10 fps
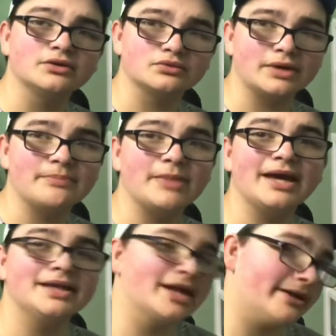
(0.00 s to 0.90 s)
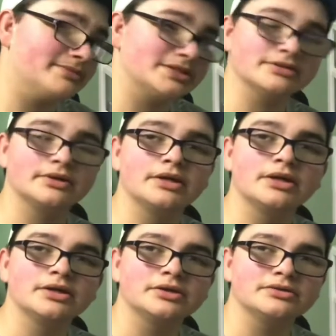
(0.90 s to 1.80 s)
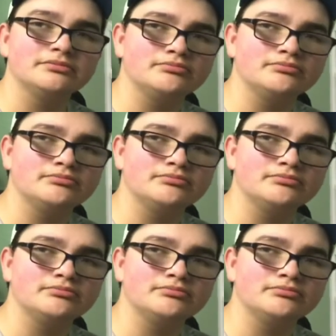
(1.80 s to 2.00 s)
great paint apps and could